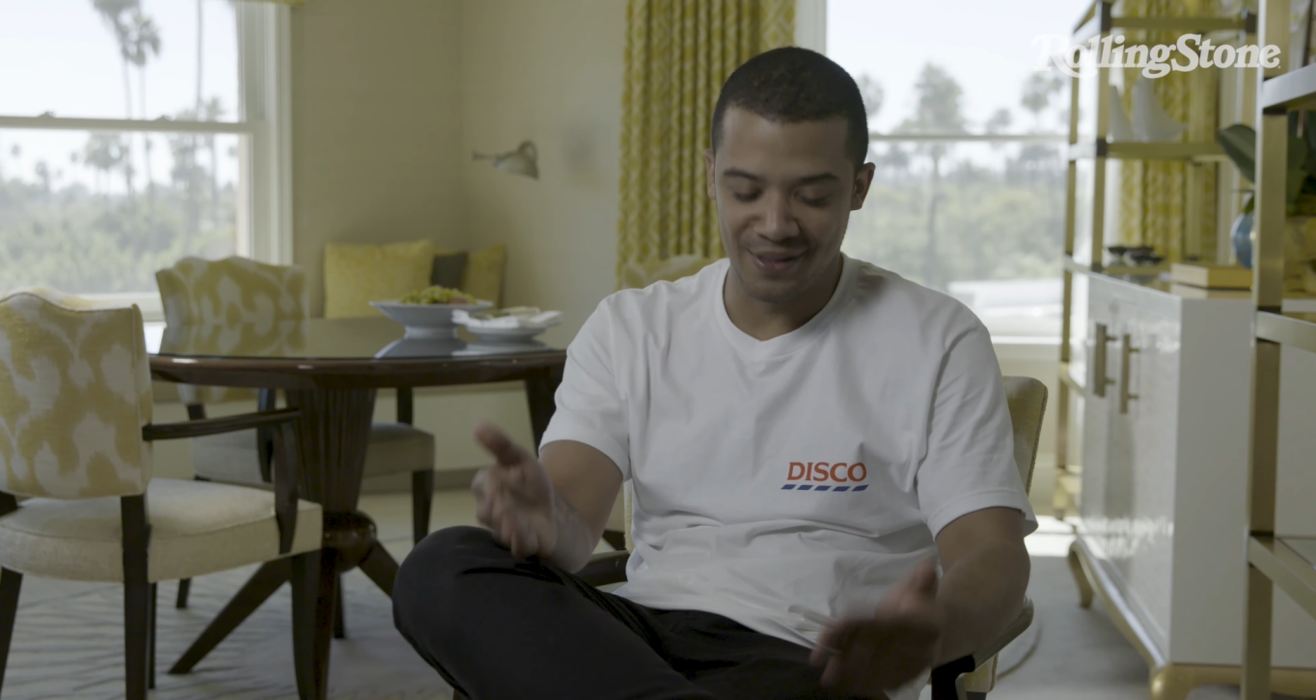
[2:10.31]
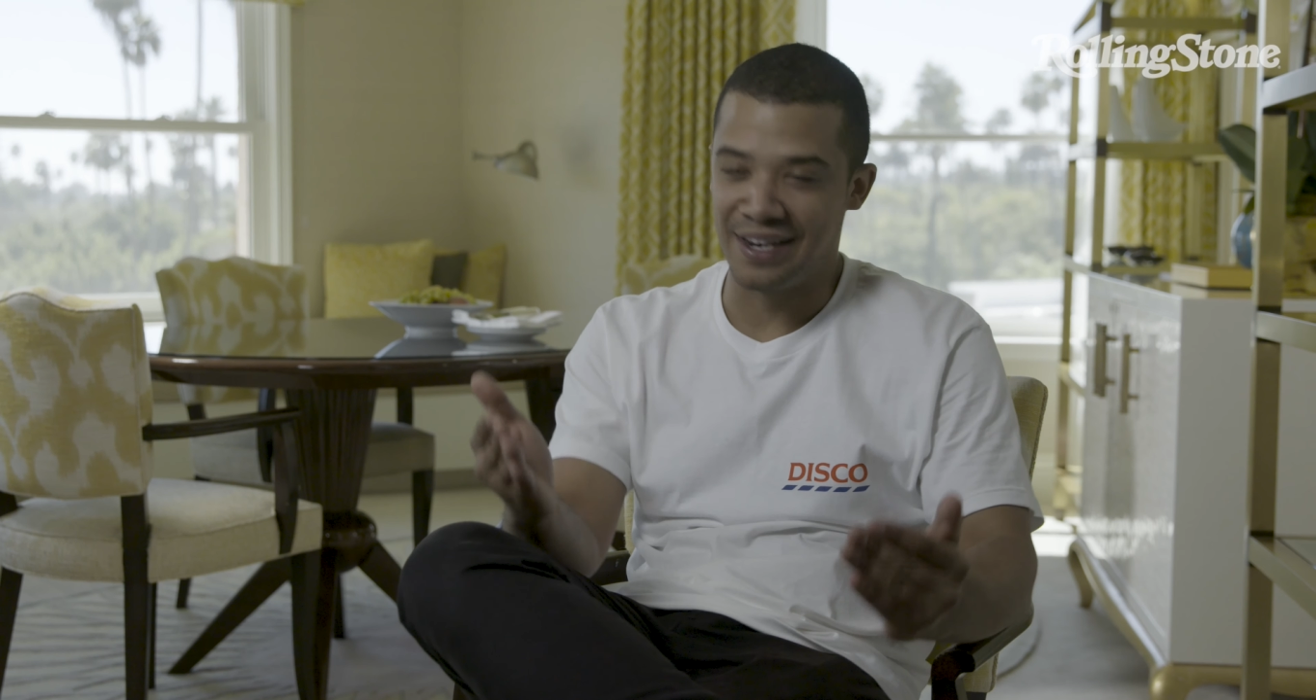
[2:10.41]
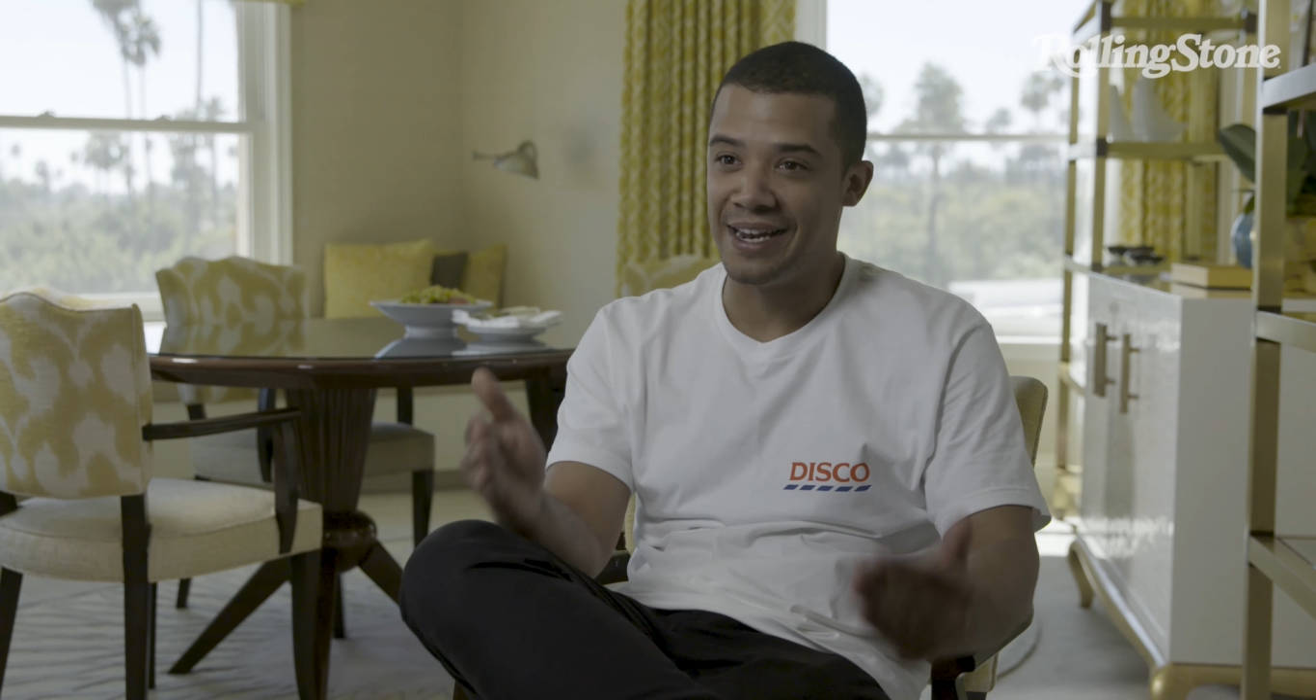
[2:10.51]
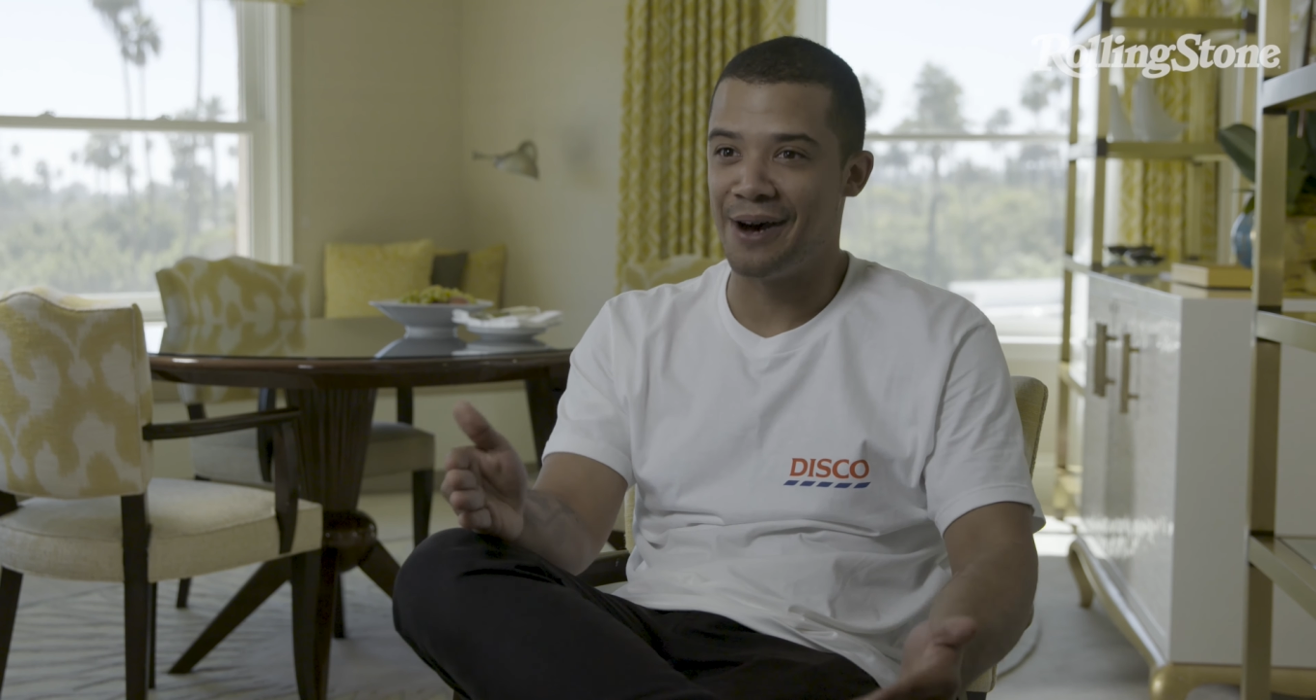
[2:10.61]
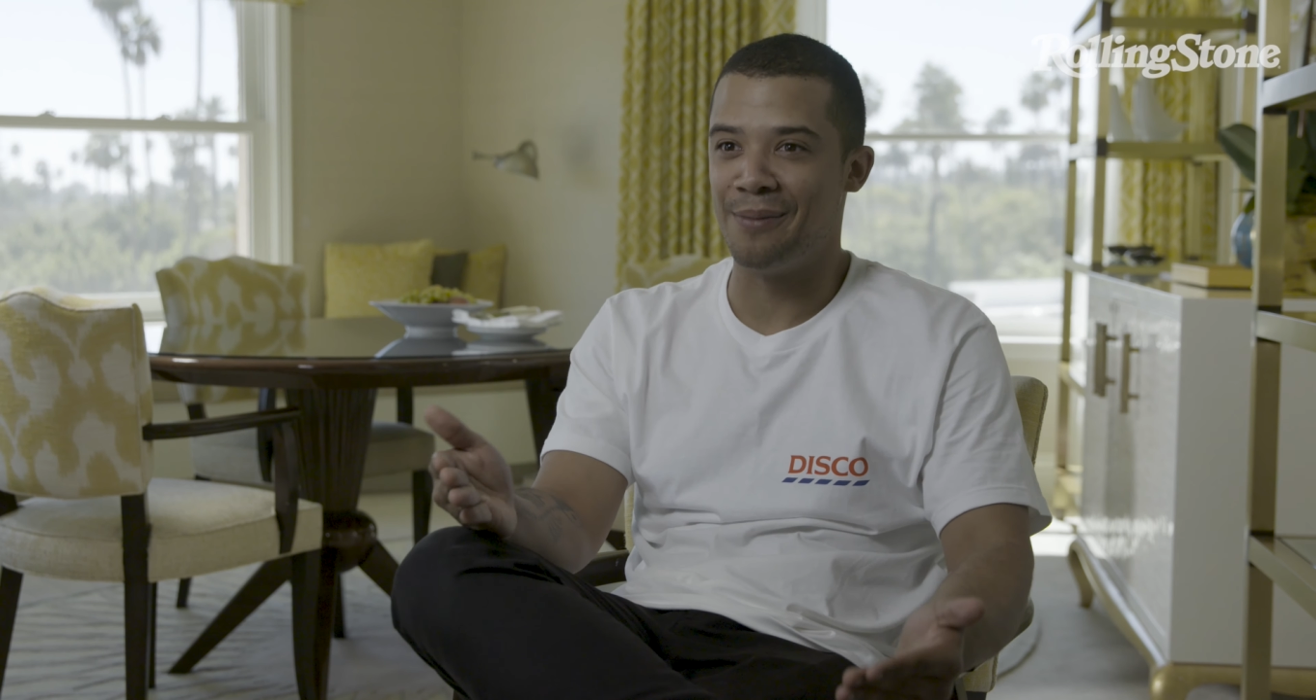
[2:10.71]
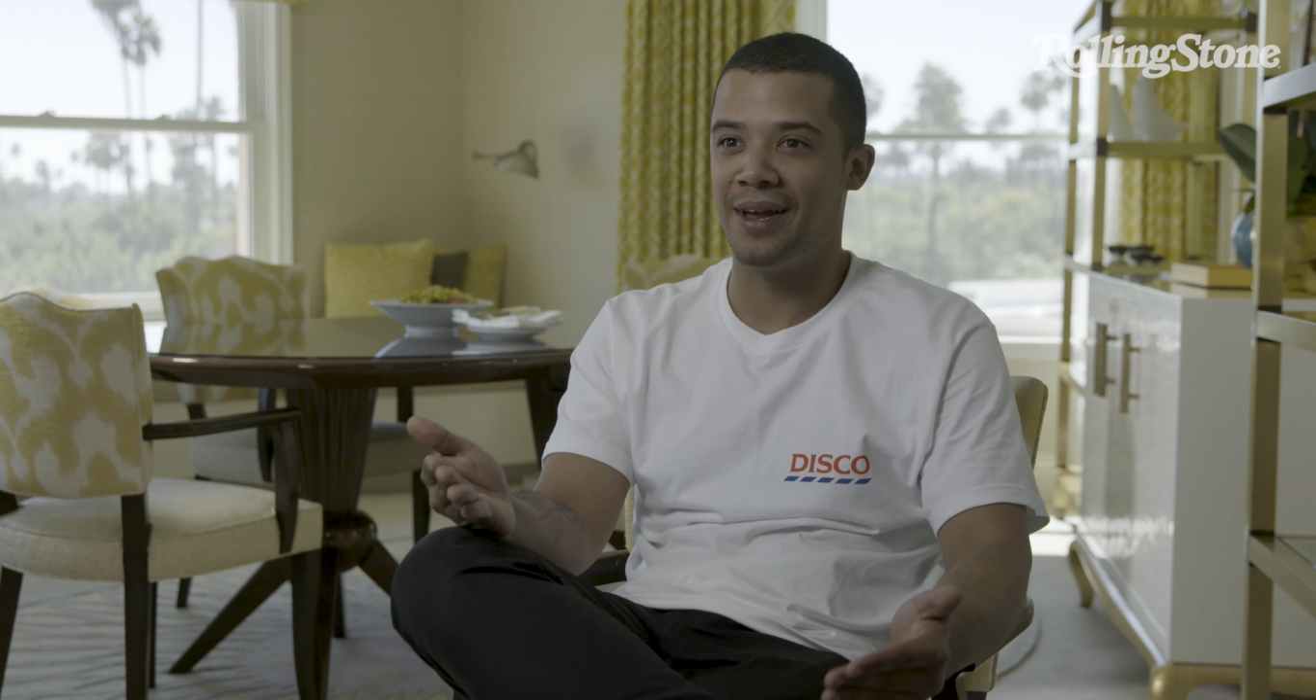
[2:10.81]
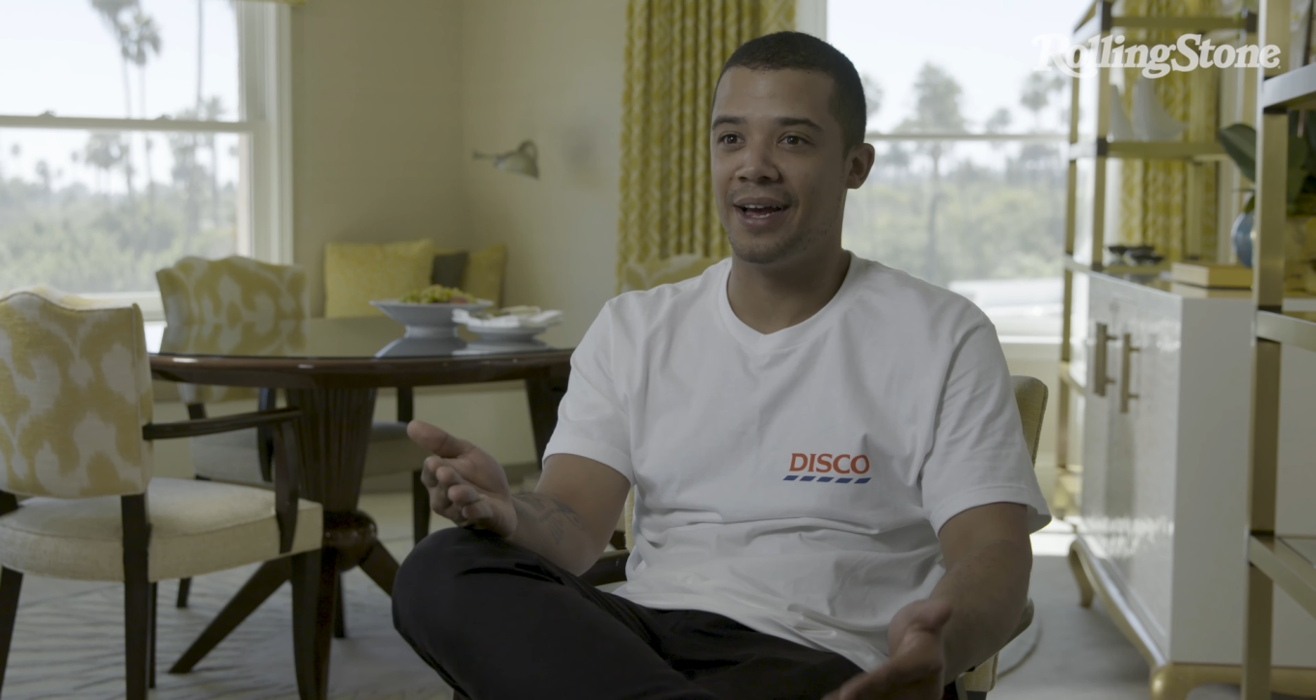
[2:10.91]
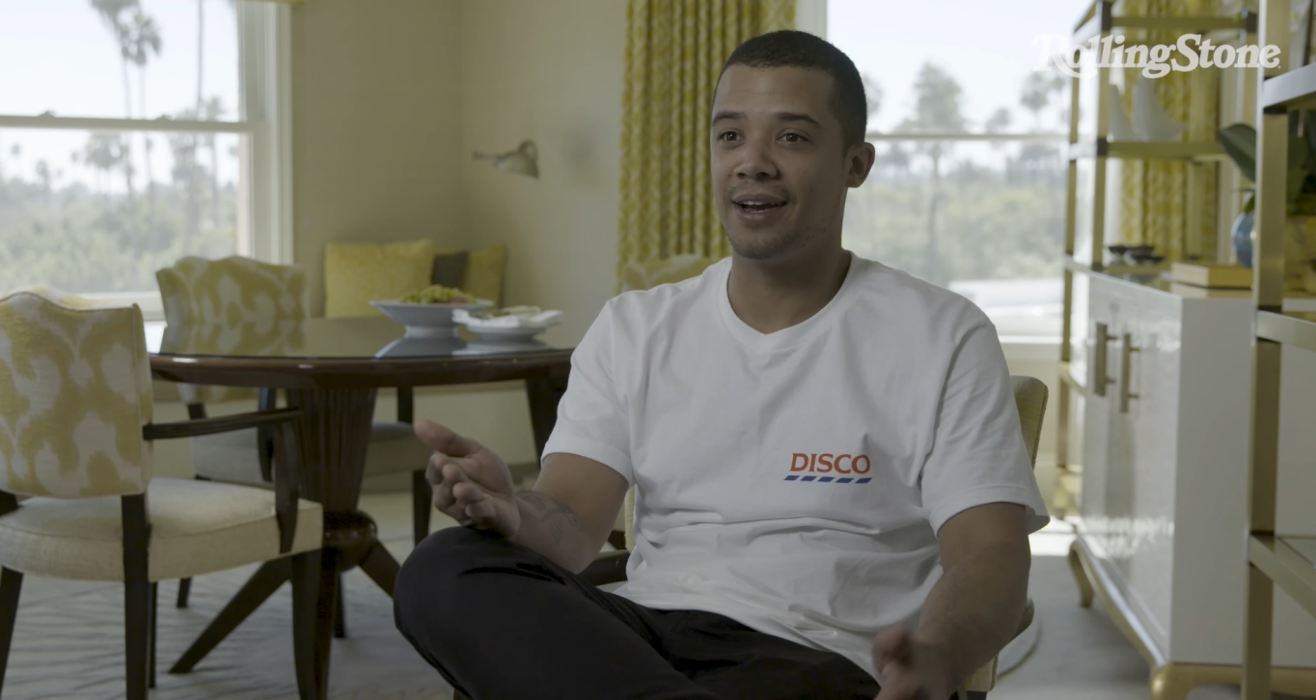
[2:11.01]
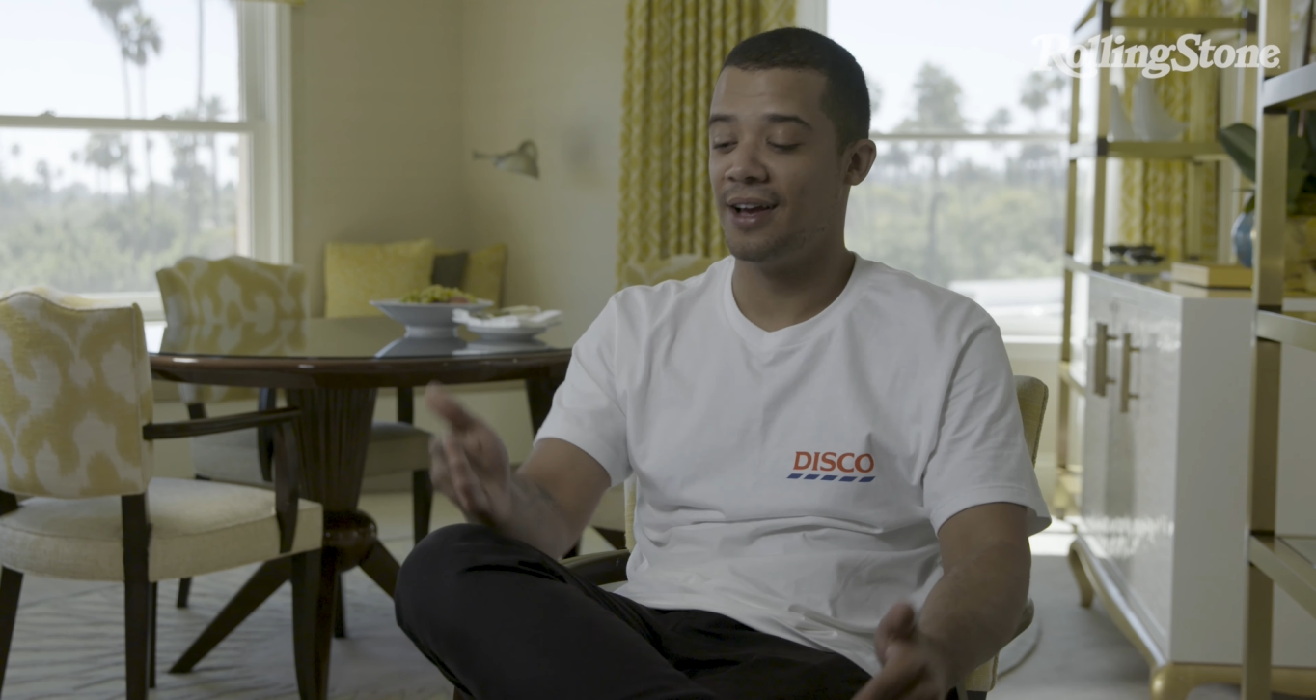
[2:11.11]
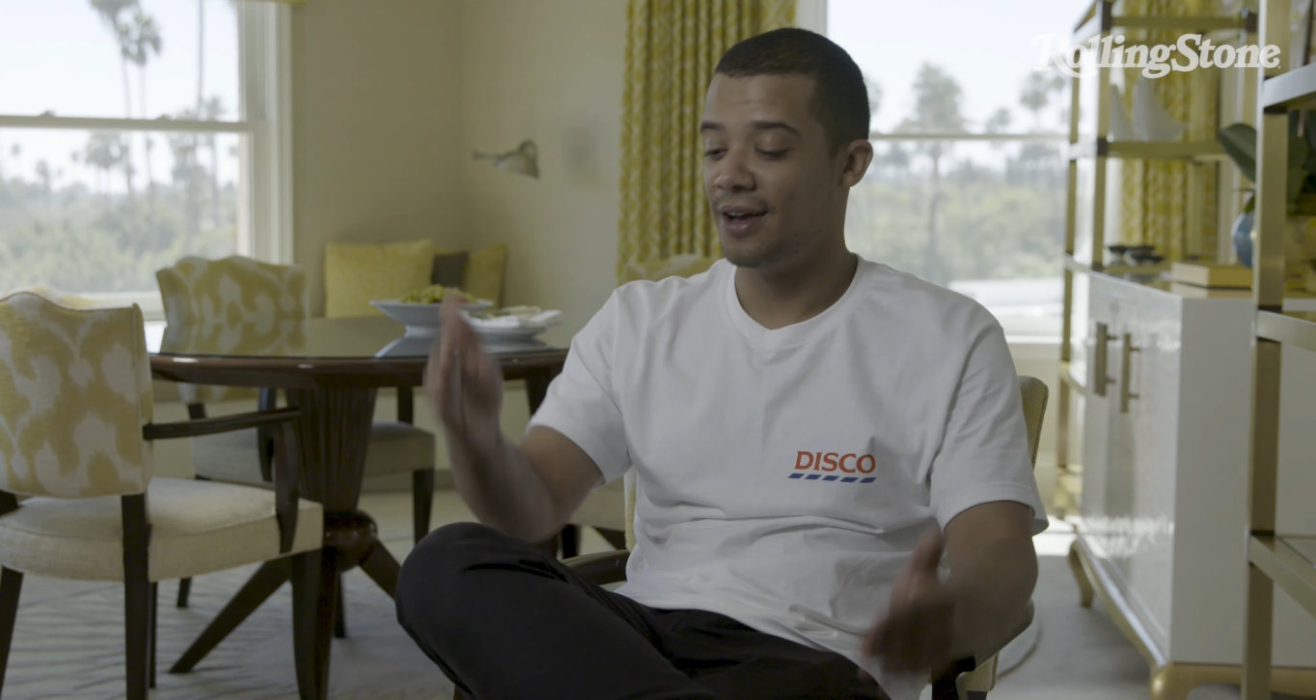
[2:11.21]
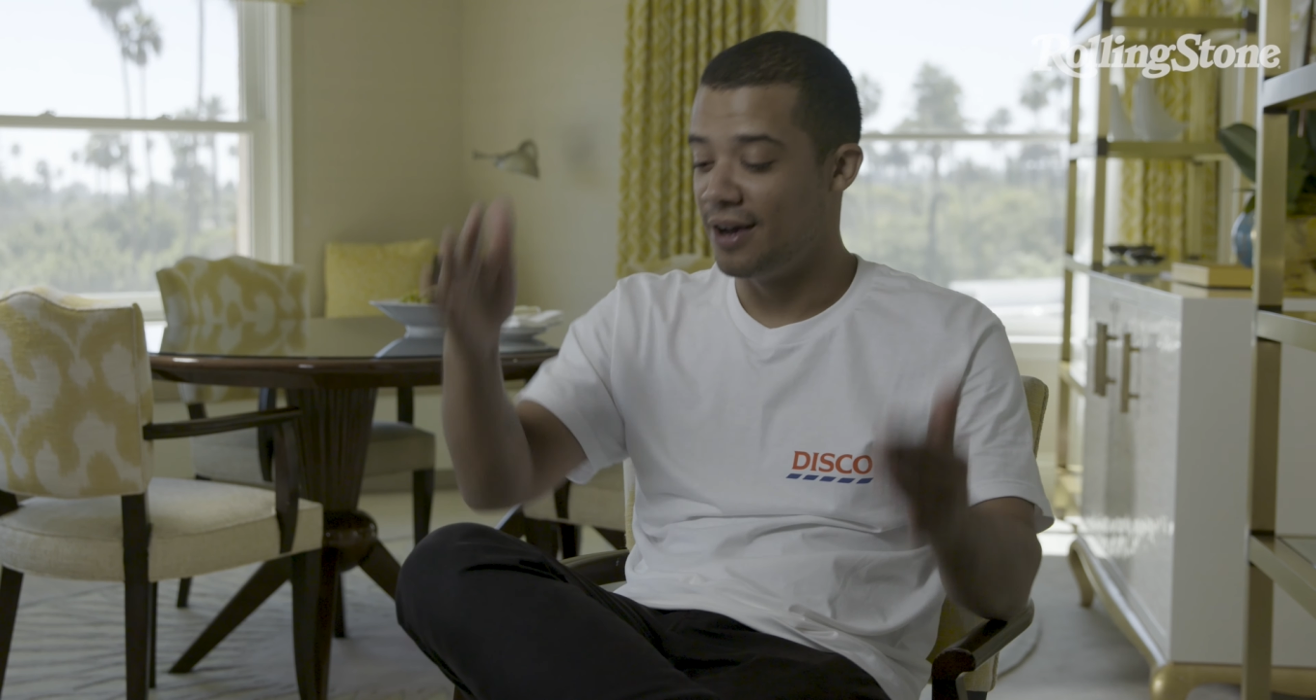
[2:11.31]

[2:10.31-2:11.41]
that now I'm like,